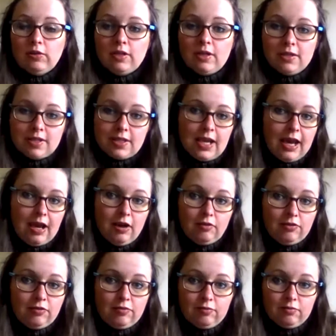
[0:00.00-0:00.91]
a
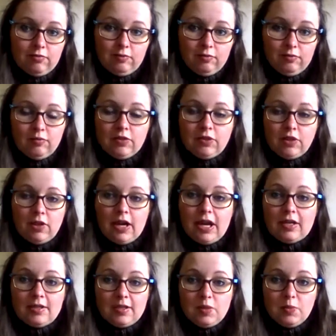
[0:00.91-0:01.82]
scarf that
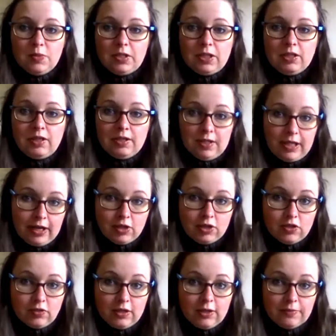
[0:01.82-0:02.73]
has this particular
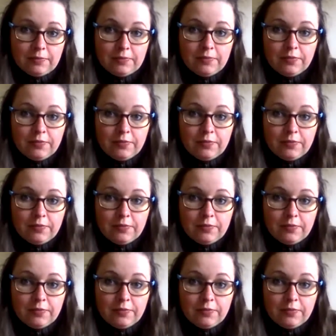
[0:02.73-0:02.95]
texture in.